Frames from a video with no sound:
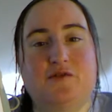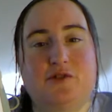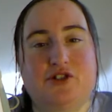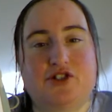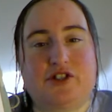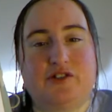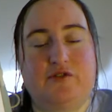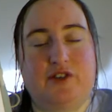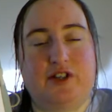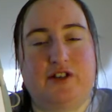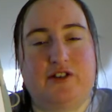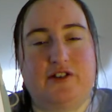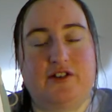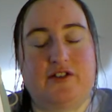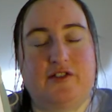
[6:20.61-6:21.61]
watching
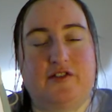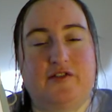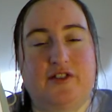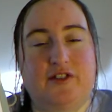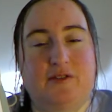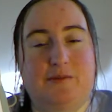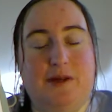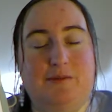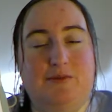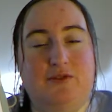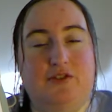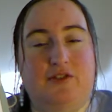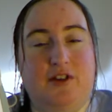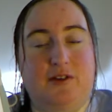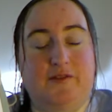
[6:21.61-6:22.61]
videos of other
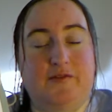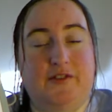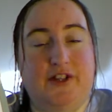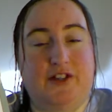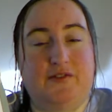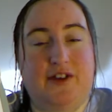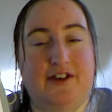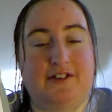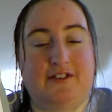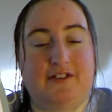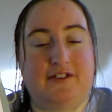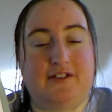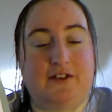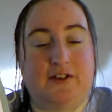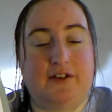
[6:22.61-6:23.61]
people's Filo Faxes,
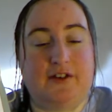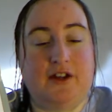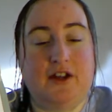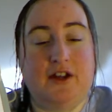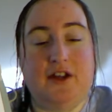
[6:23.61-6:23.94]
so